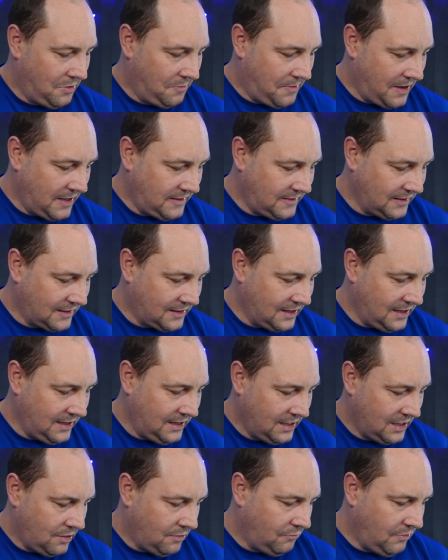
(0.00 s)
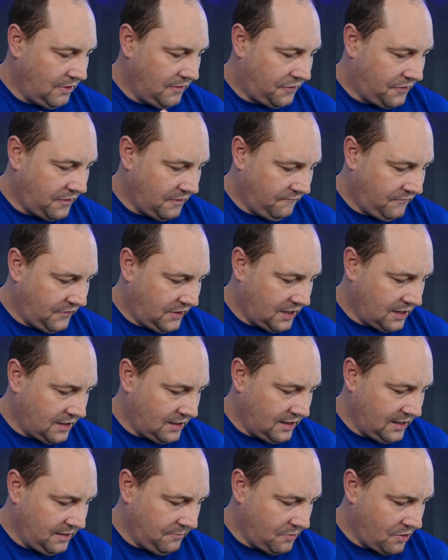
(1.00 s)
basically with
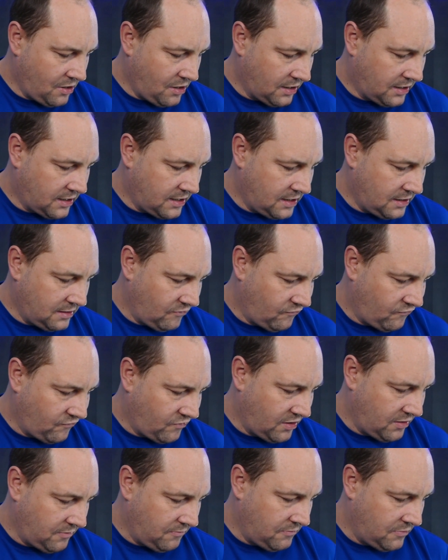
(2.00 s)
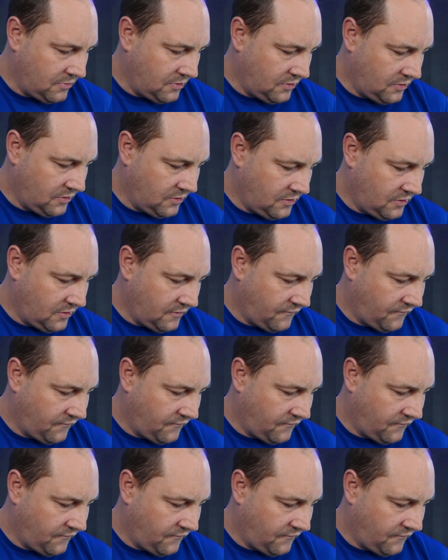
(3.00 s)
VideoLeap, I can trim the